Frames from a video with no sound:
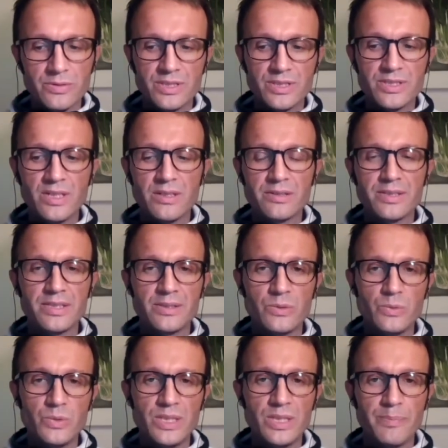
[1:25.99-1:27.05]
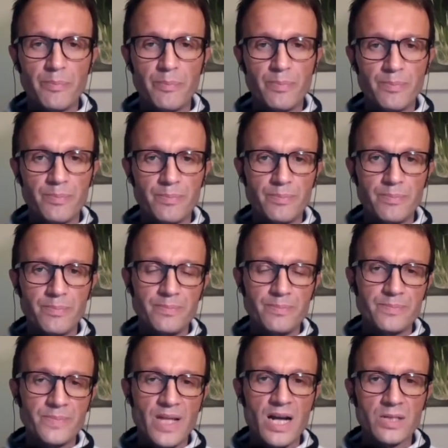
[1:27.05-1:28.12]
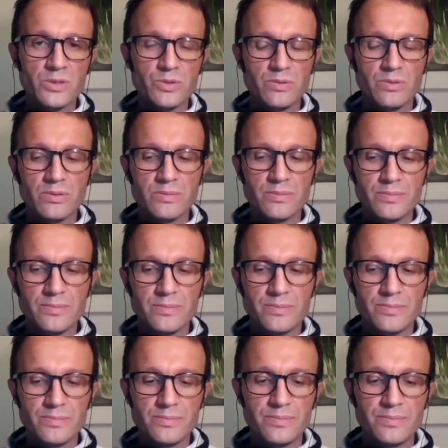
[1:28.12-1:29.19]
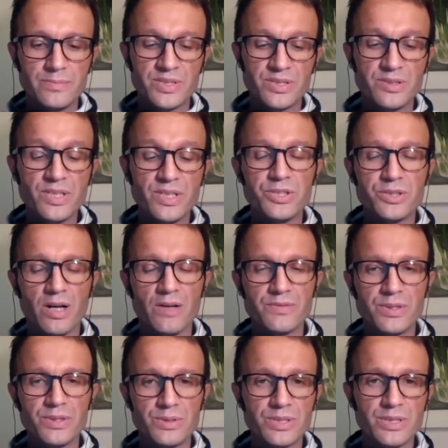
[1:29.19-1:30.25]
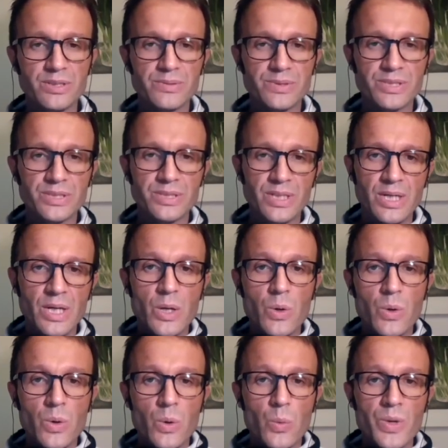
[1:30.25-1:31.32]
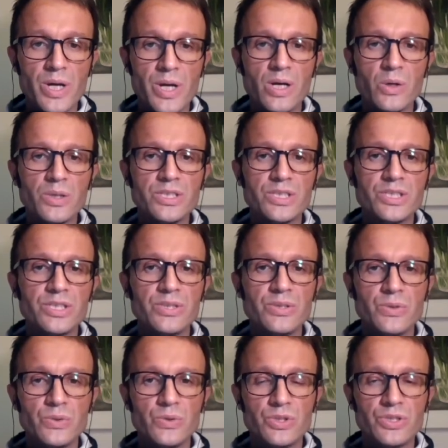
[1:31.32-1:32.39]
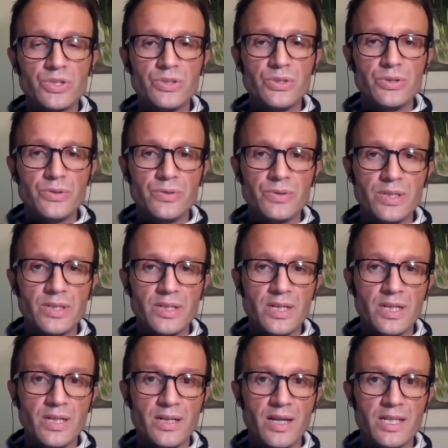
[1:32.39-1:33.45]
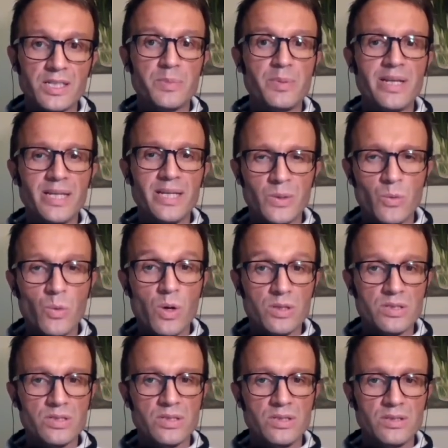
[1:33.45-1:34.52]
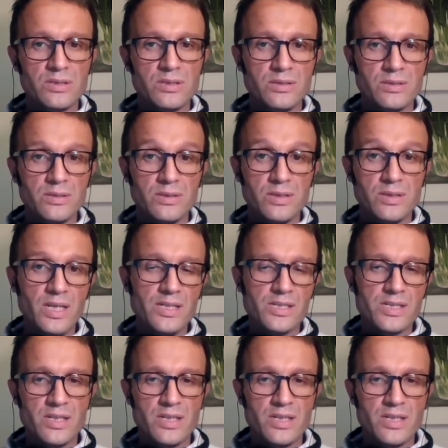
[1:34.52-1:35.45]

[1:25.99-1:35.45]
starting with the actual presentation of the results, we're going to explain what is